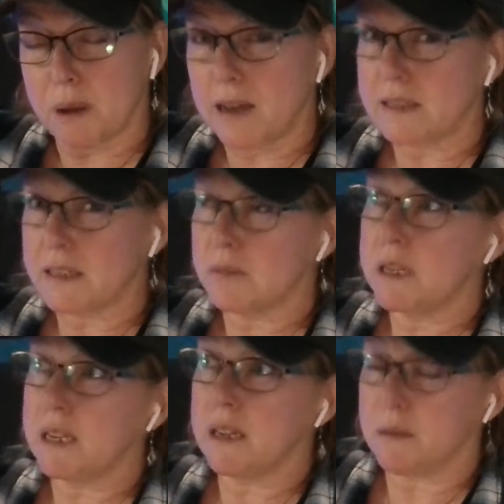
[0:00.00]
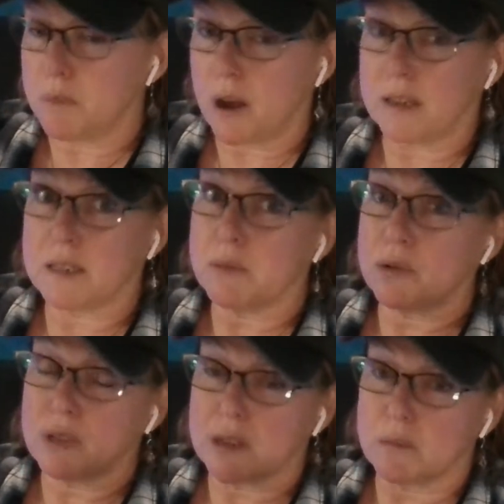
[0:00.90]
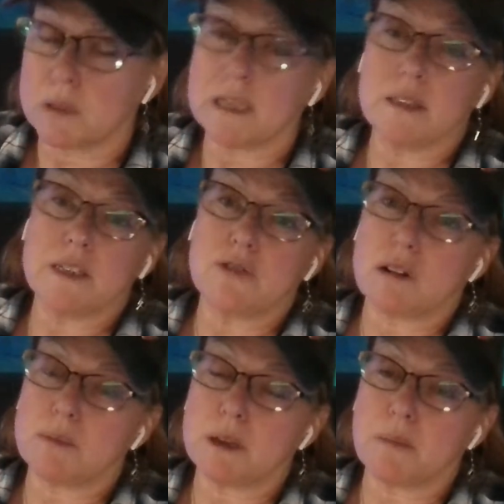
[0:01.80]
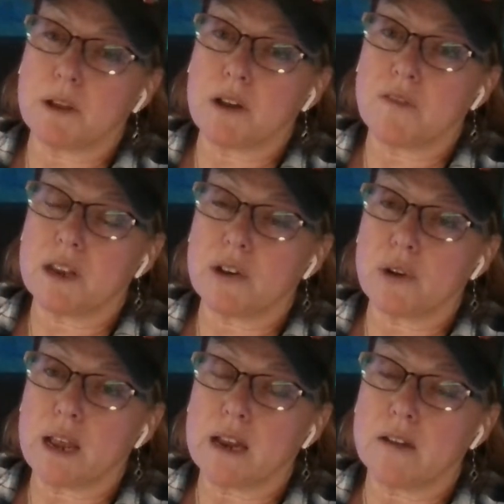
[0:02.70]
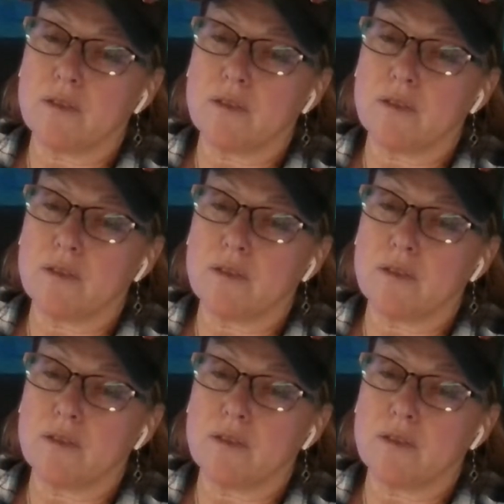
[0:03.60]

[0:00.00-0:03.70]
possibly impossible to completely scrub something off the internet.